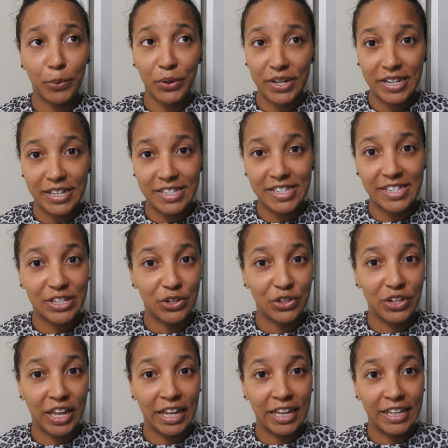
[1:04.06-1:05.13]
Brittany's
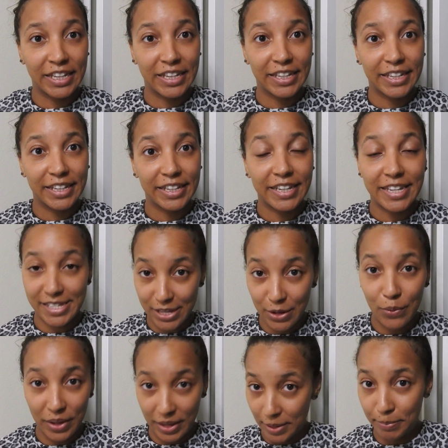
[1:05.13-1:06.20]
still like, it's
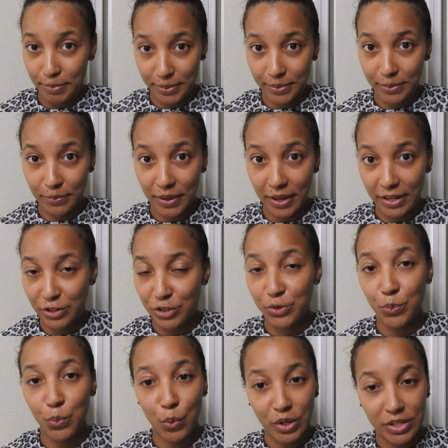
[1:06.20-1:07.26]
gonna happen, okay? She
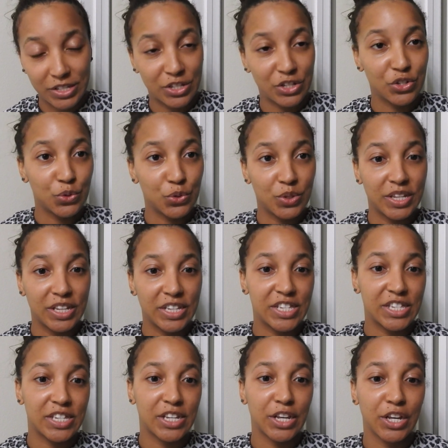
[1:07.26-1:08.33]
wants to do
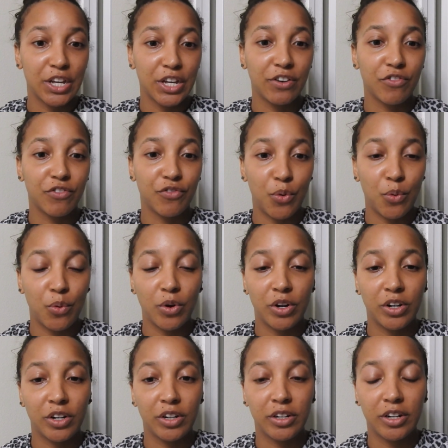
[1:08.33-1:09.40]
this
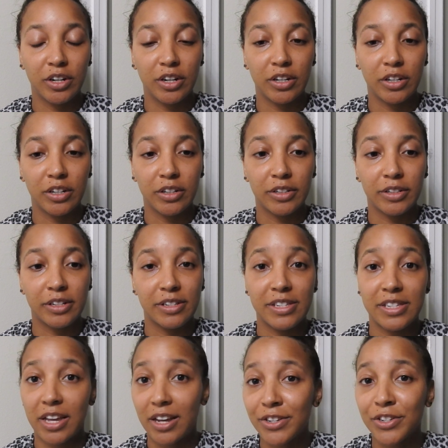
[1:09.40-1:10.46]
for
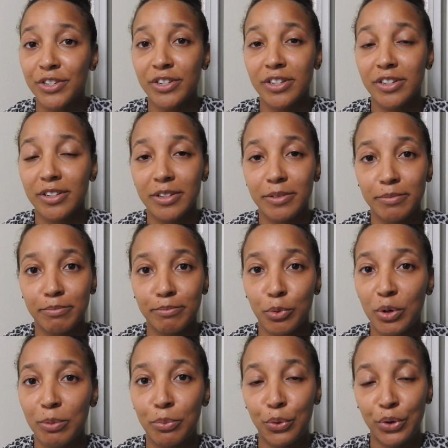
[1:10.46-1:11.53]
Sasha,
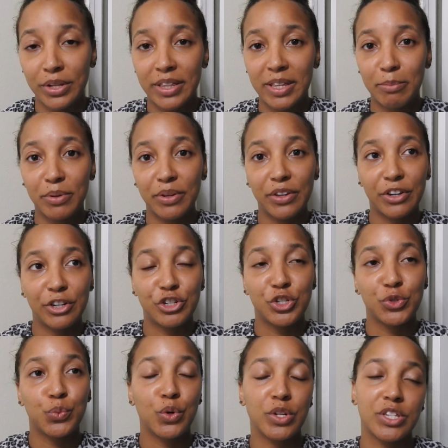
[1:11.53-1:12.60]
more importantly, because
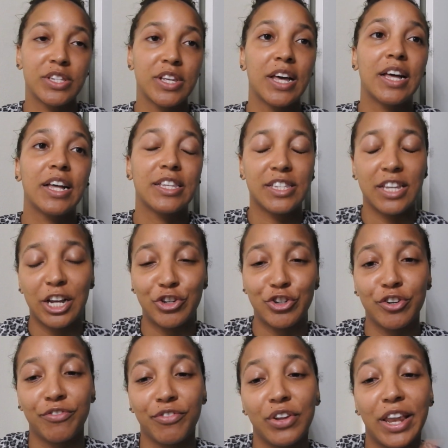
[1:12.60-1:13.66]
she wants
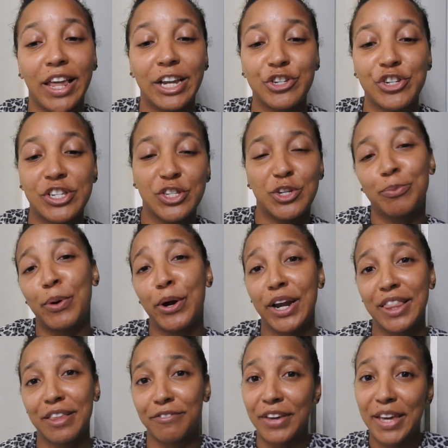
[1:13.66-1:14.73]
Sasha to feel like she's still part
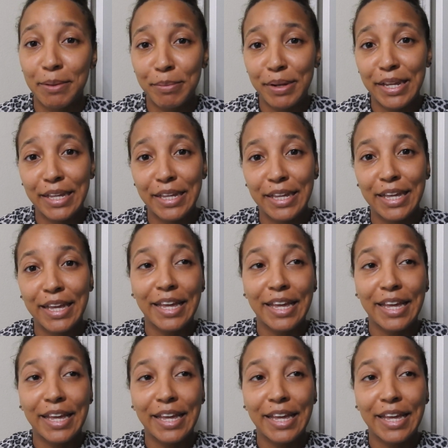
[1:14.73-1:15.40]
of the family.